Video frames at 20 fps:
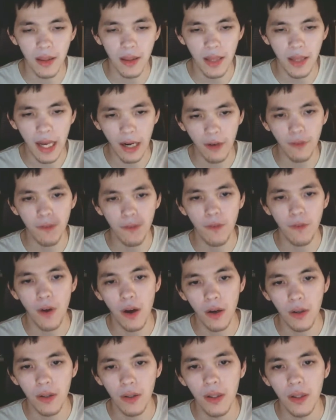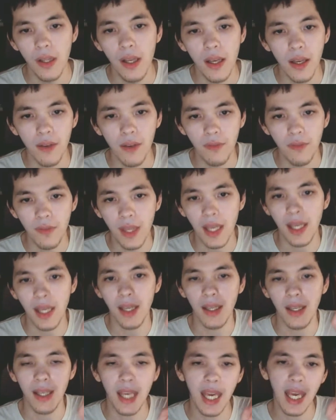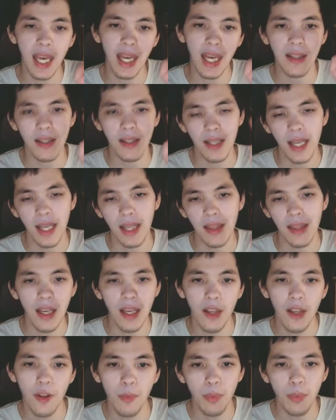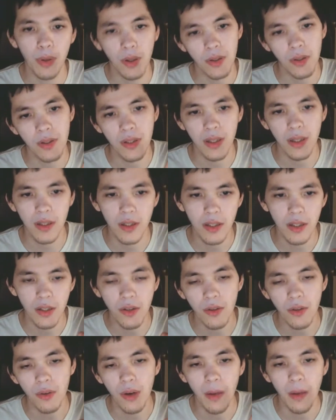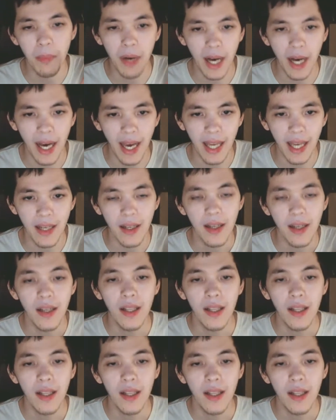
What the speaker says: their fault if they can't get the other person to abide.